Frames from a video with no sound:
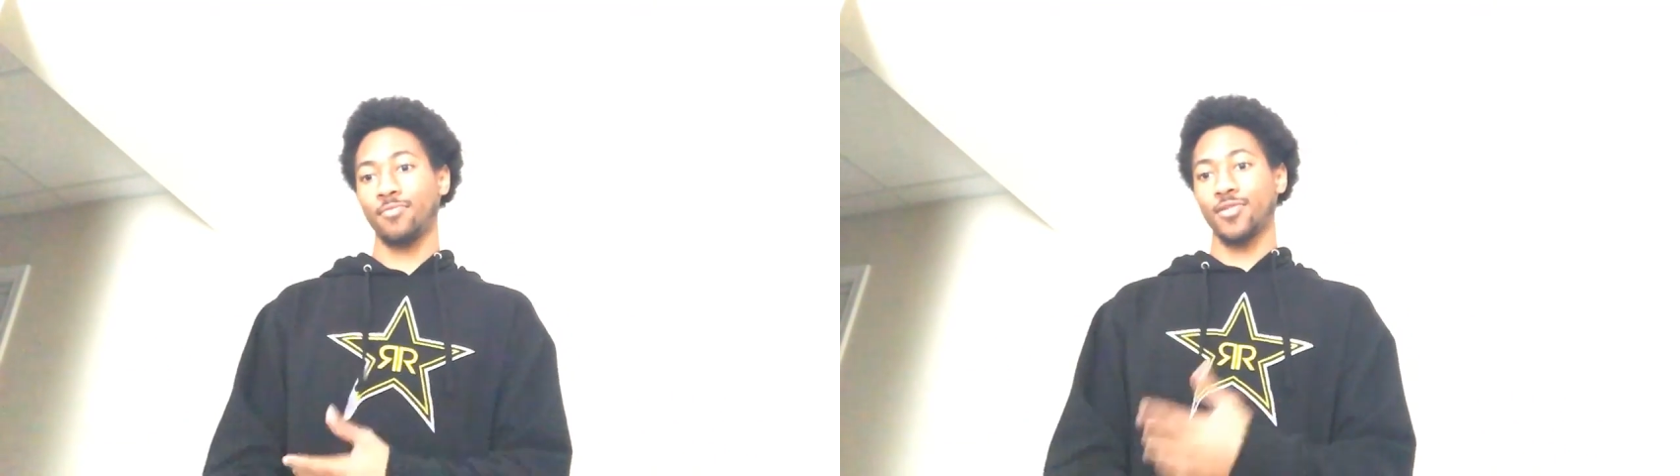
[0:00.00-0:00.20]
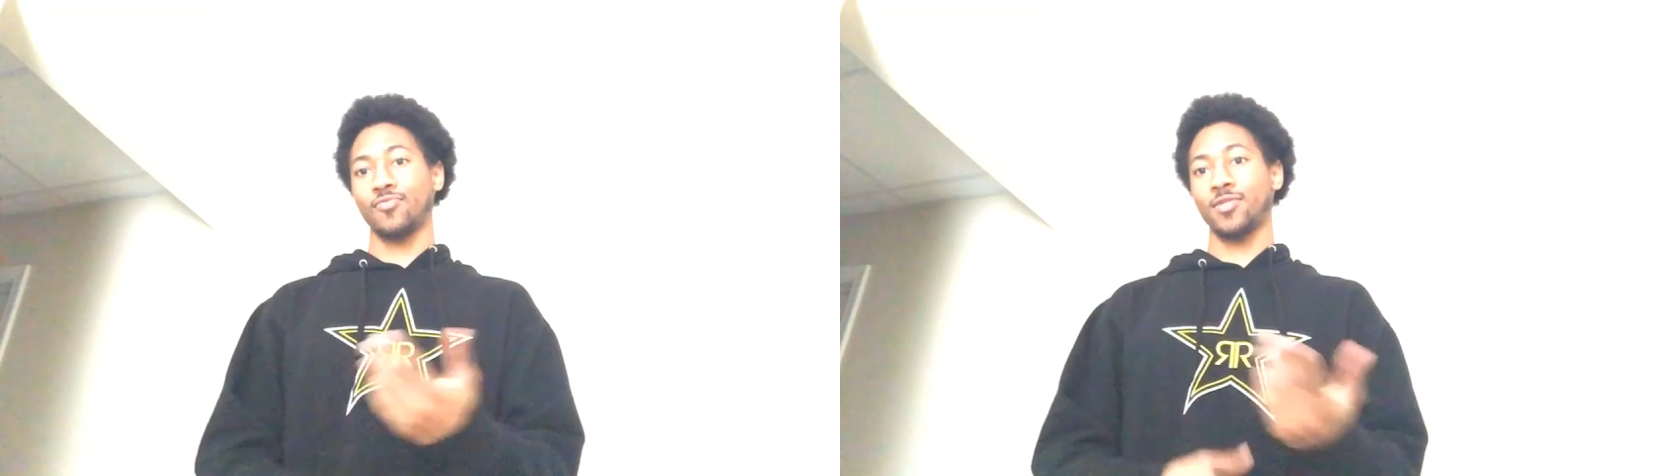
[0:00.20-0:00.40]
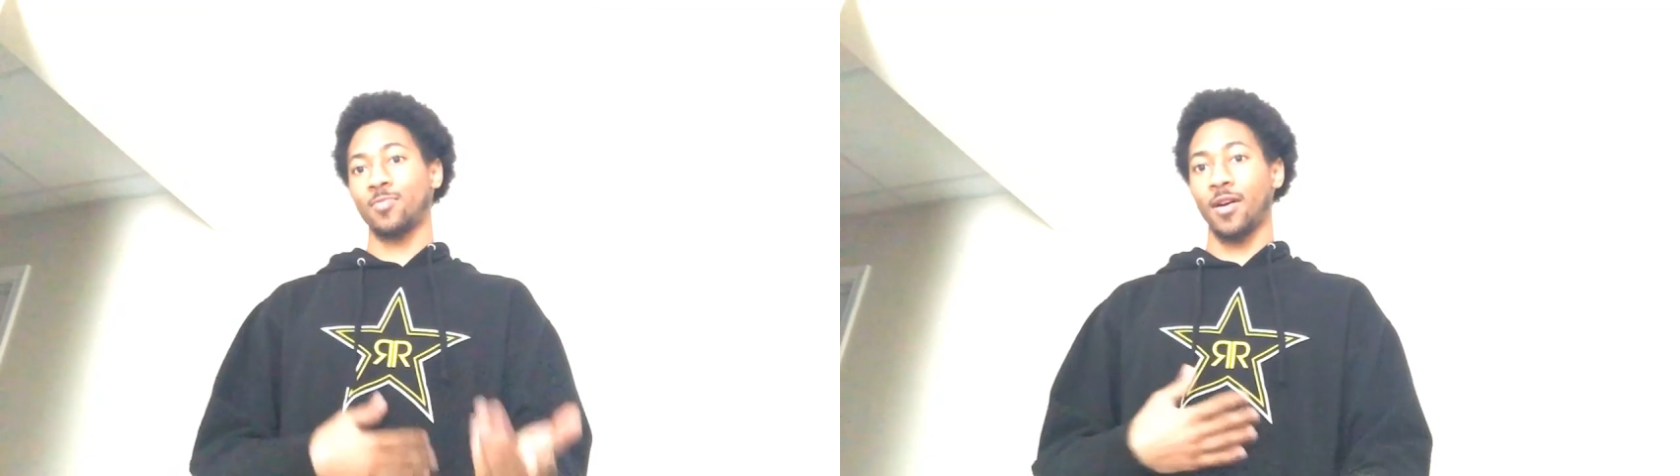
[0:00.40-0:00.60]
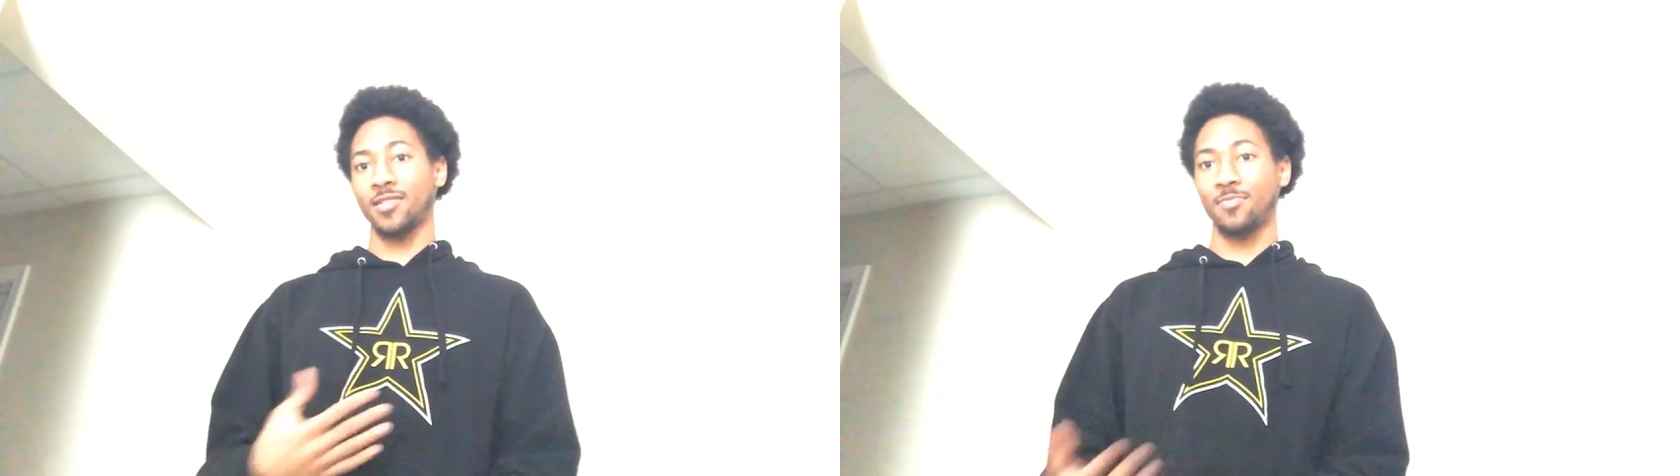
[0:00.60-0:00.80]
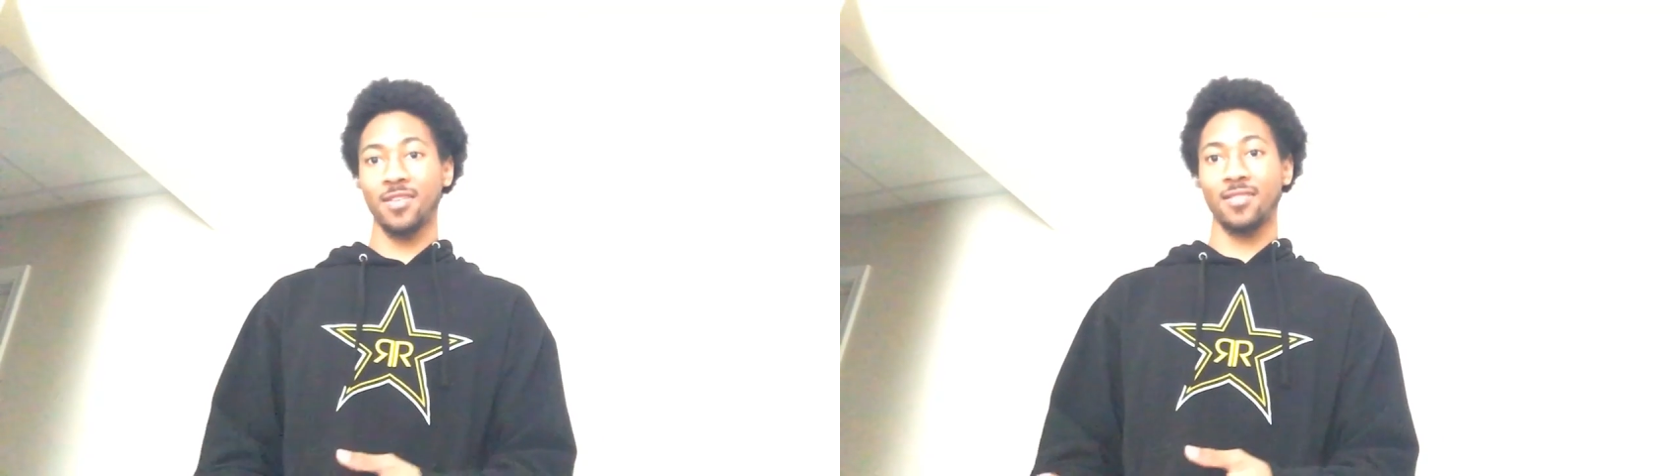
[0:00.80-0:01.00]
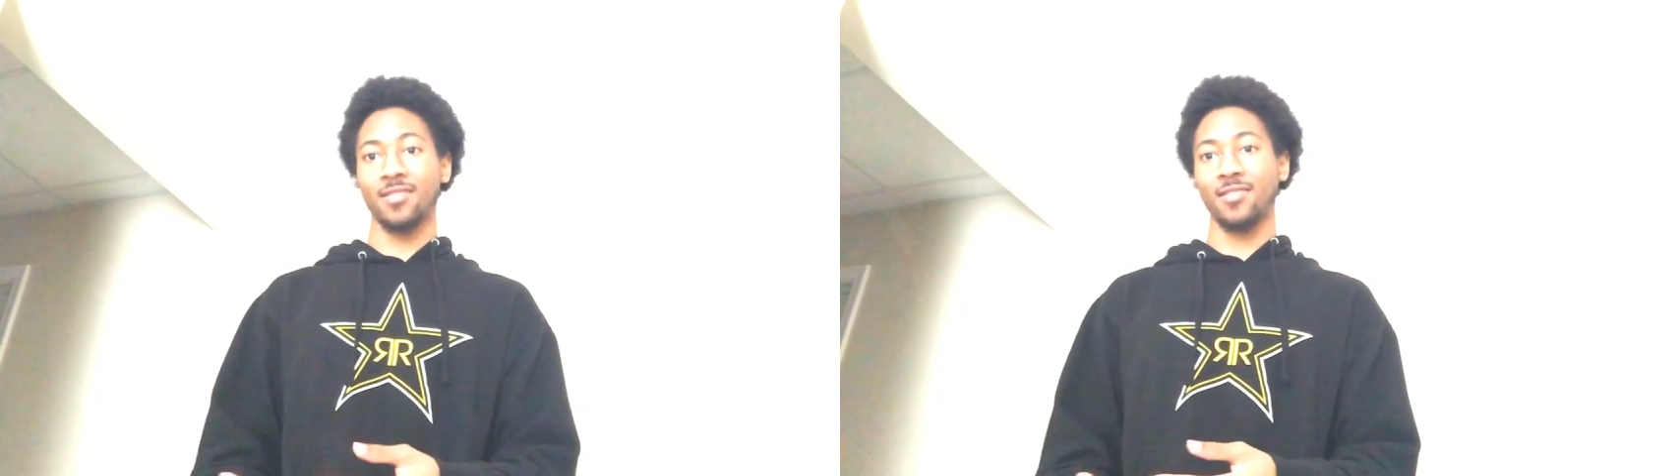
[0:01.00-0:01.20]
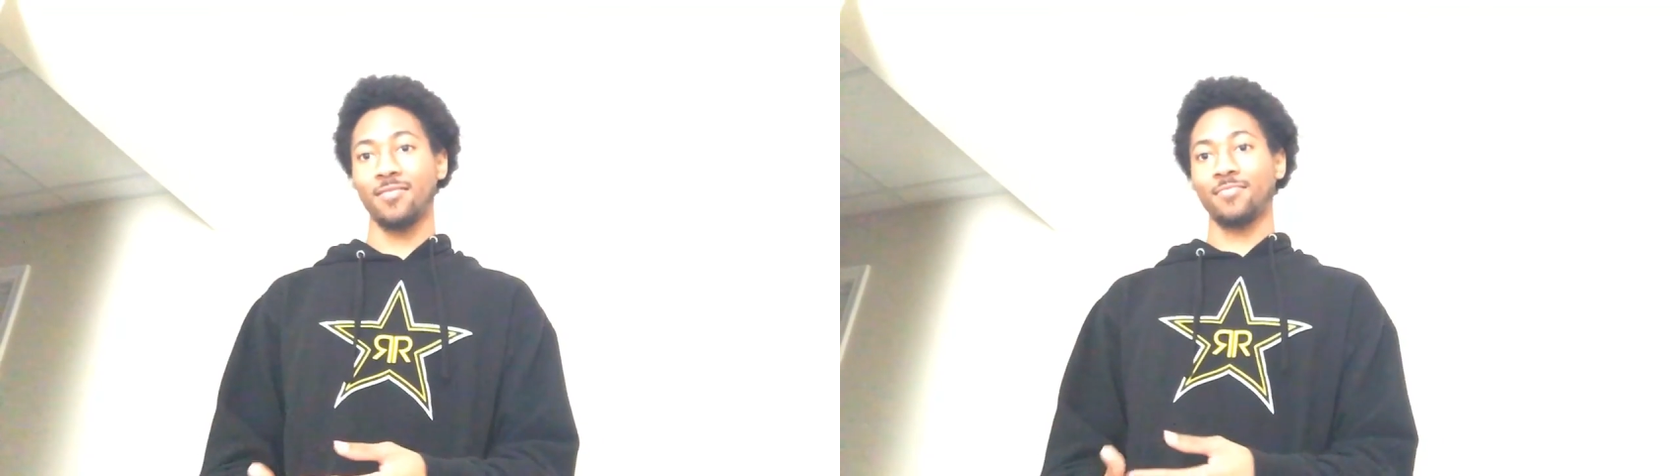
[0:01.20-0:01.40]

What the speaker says: it's responsibility.